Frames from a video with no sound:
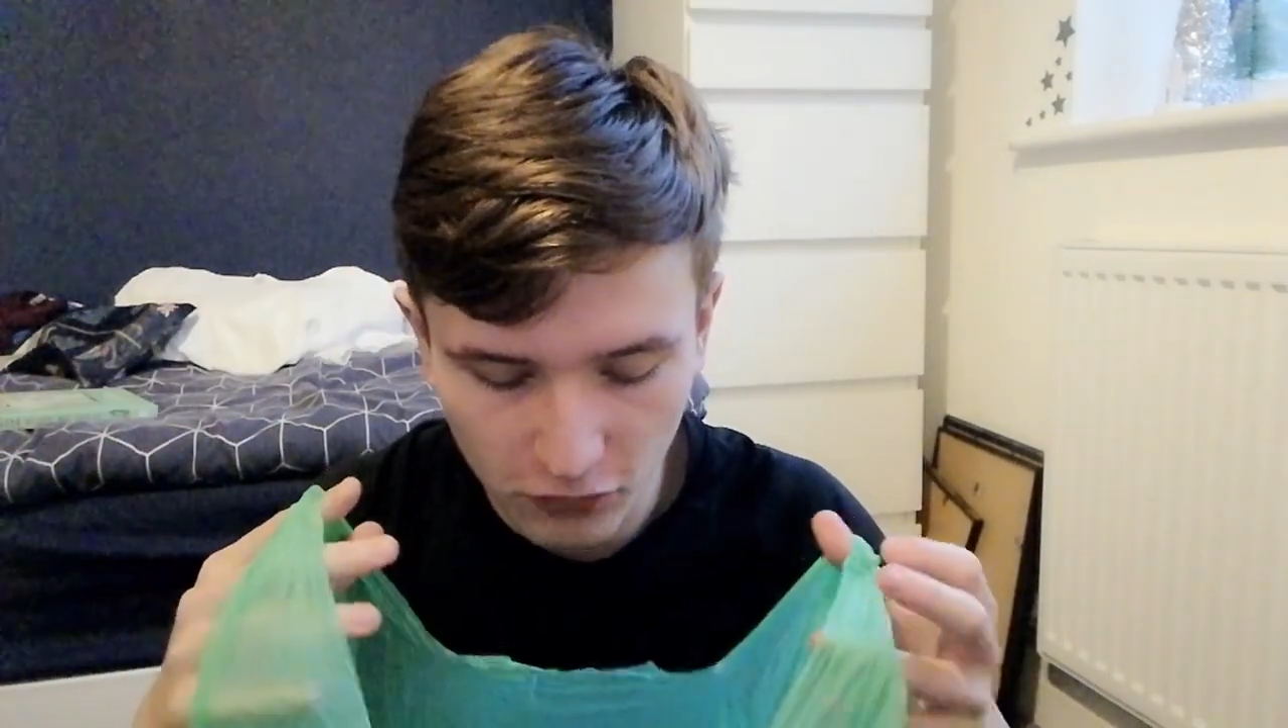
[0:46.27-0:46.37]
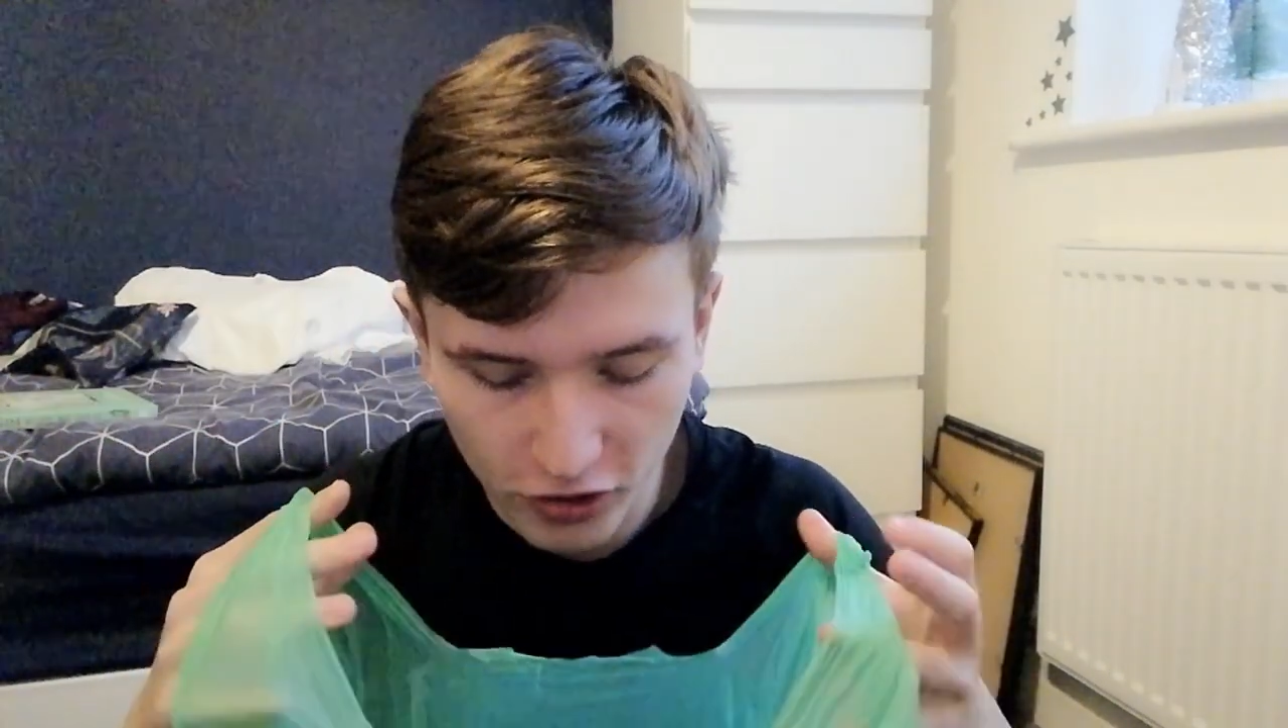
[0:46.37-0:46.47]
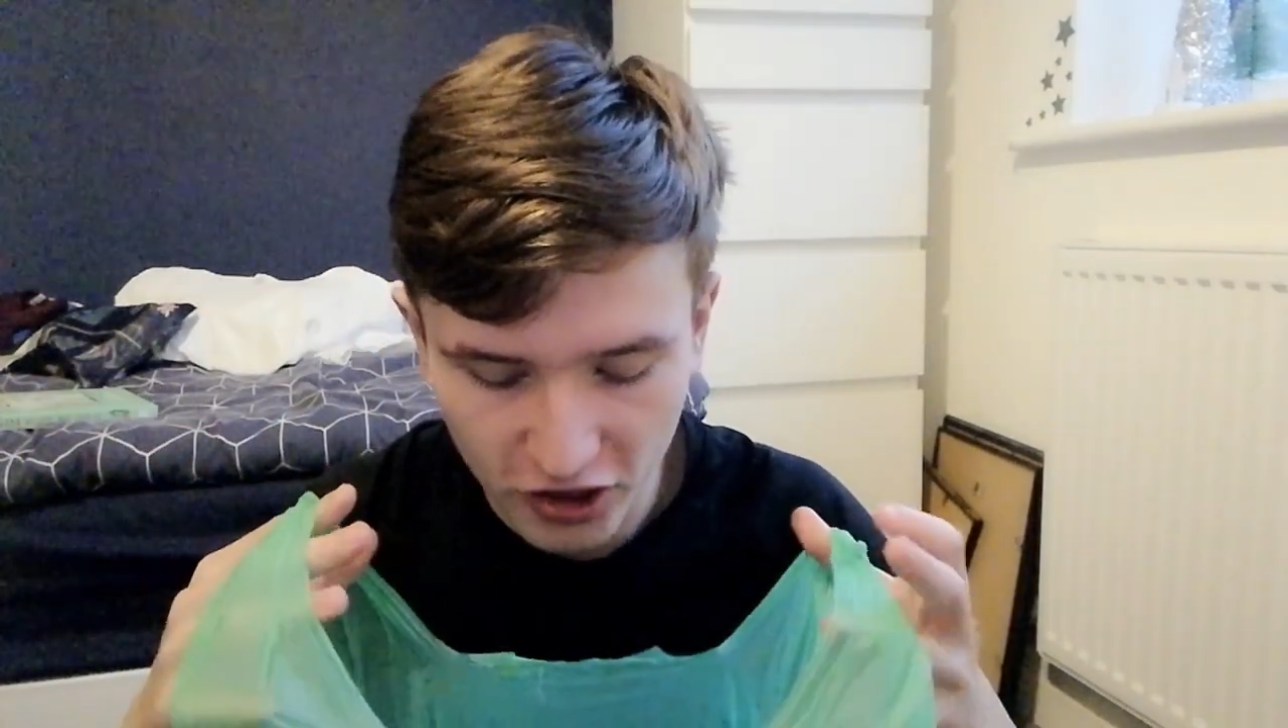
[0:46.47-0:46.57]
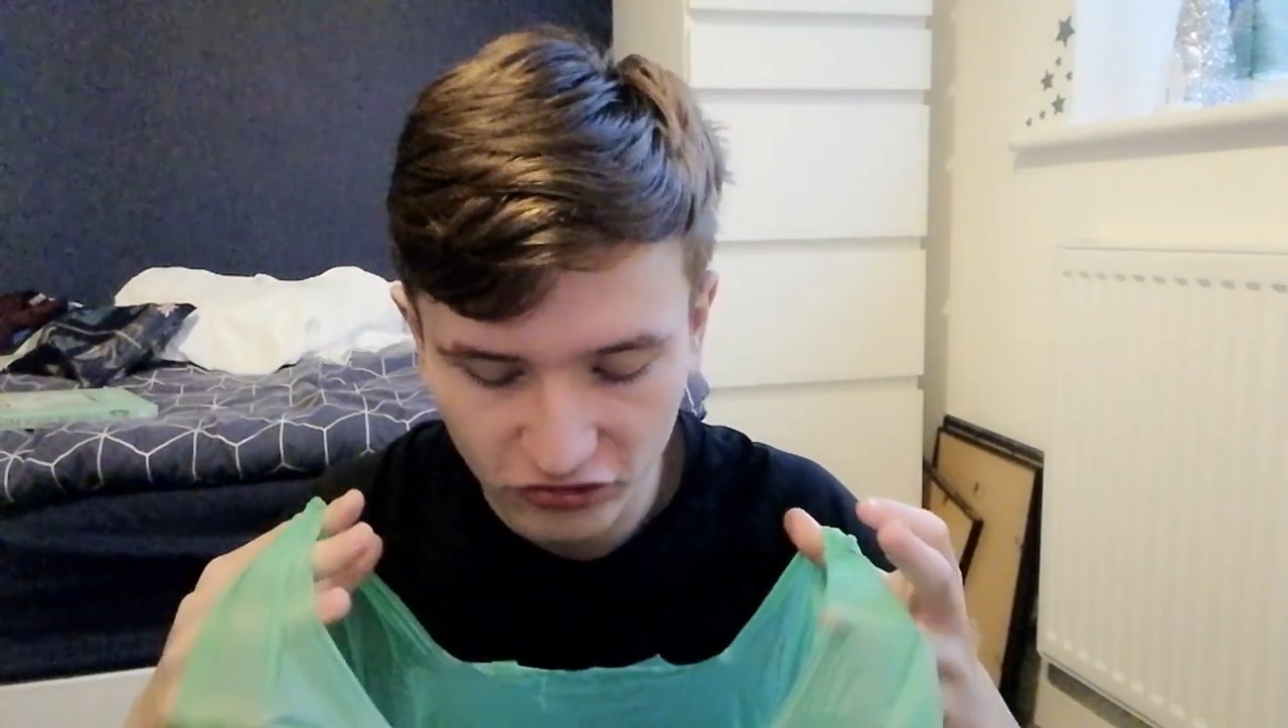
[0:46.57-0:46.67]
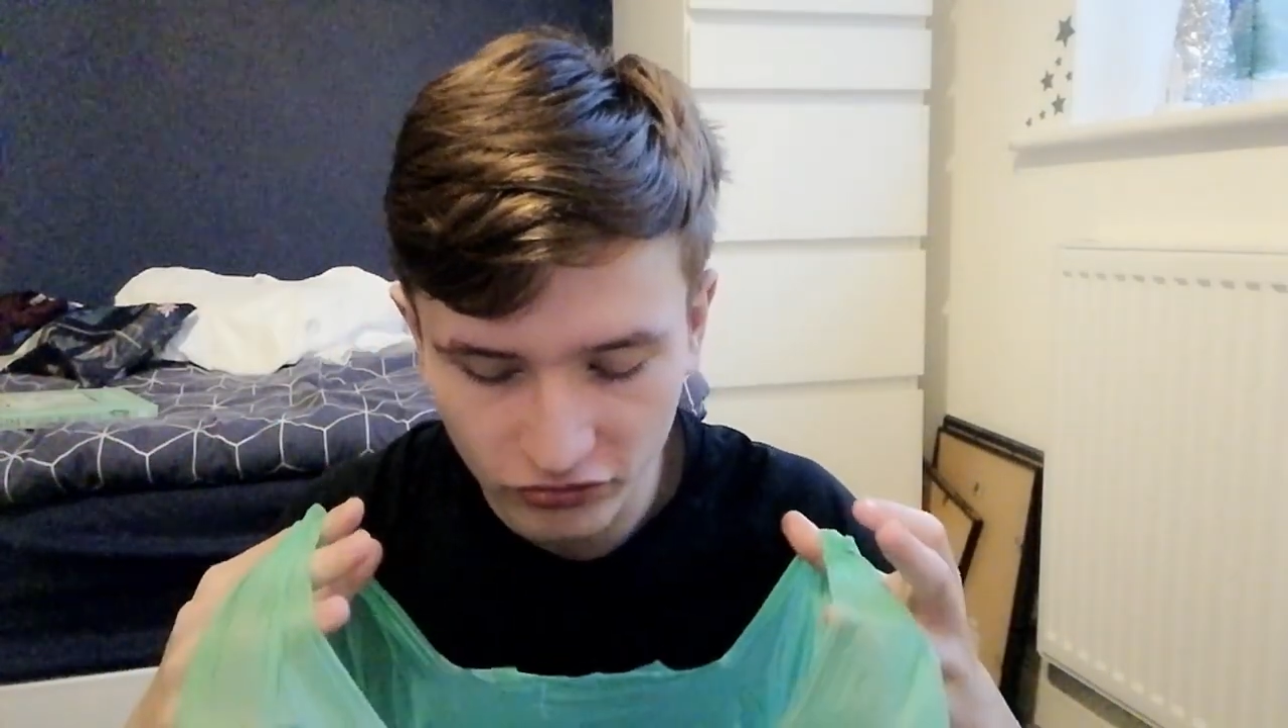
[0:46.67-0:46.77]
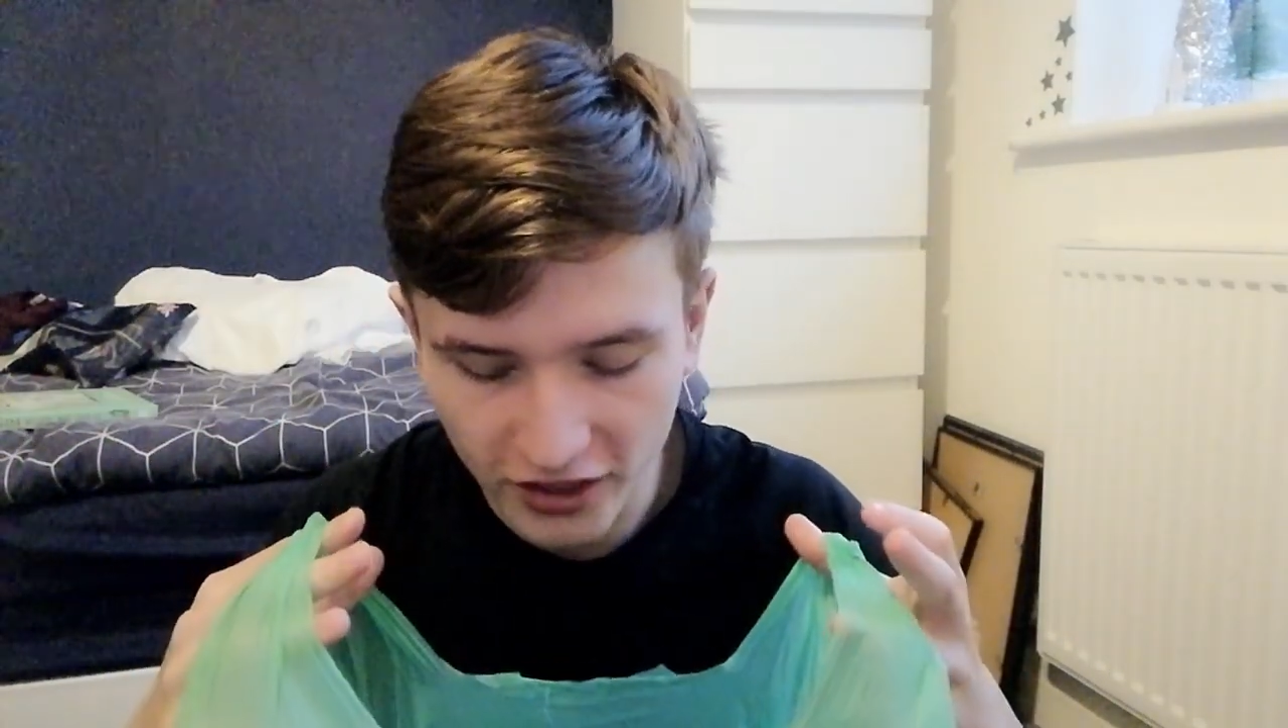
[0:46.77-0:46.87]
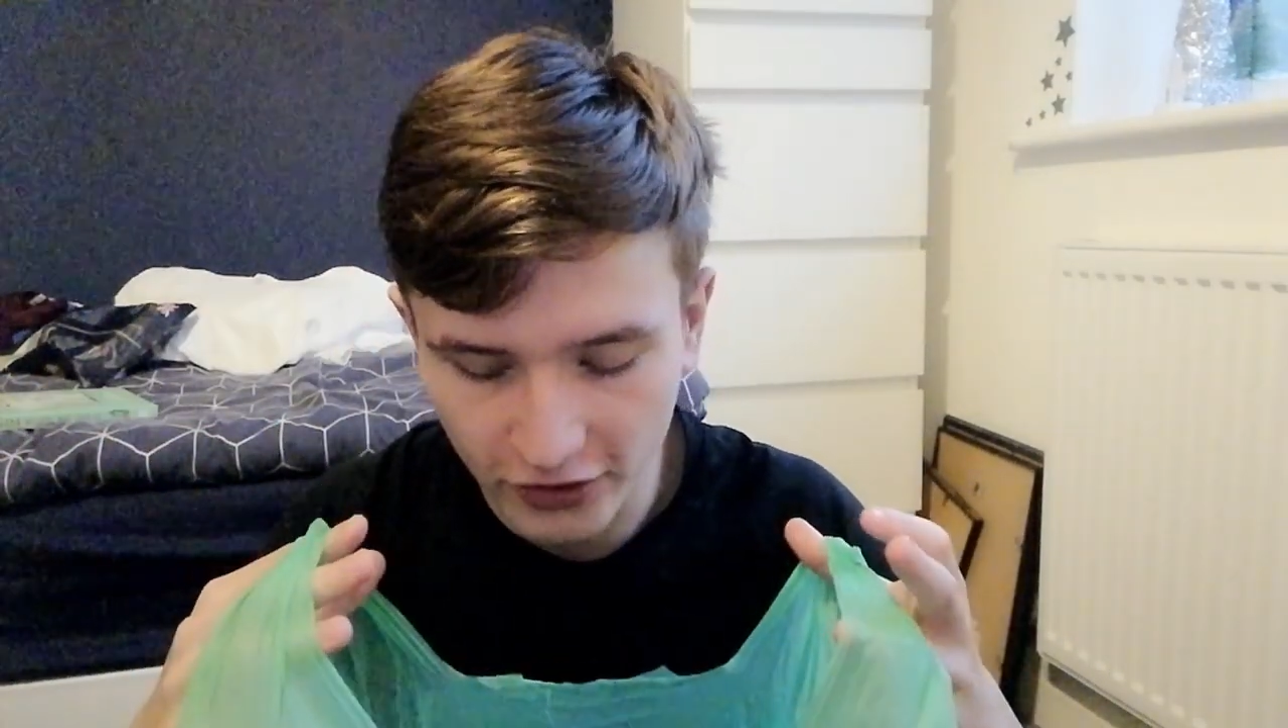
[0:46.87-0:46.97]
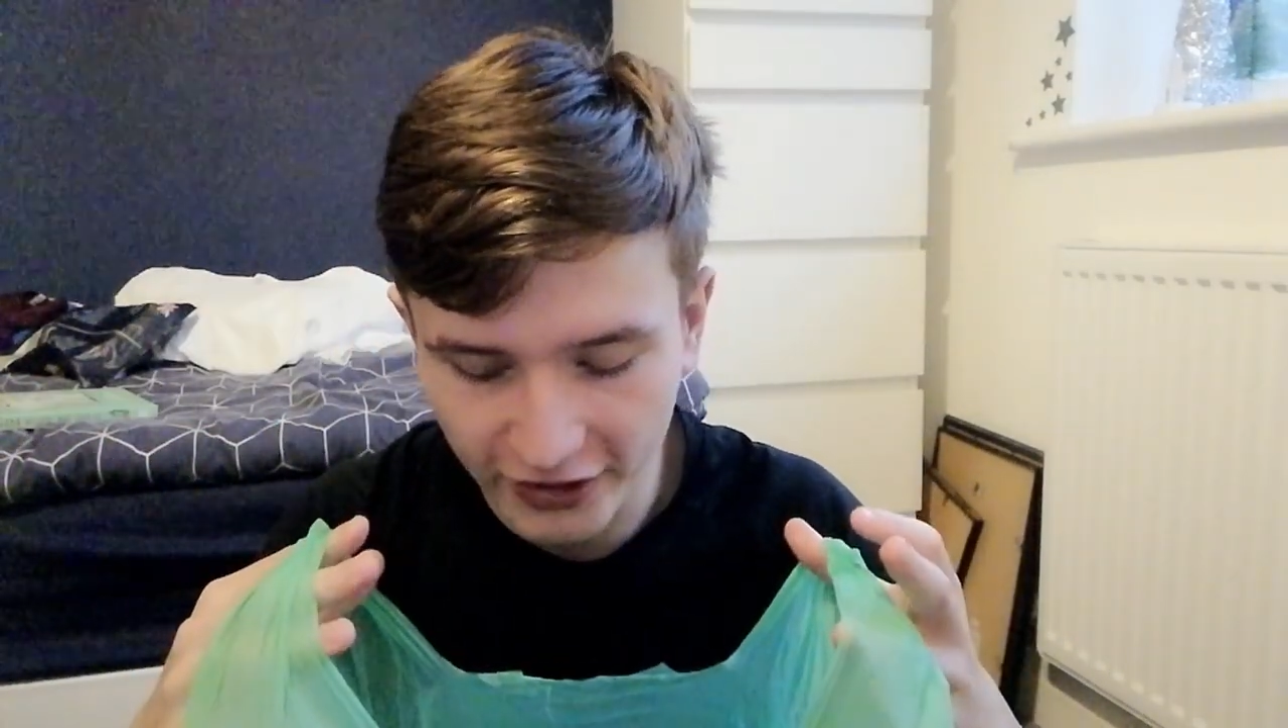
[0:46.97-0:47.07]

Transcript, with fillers: where I tried out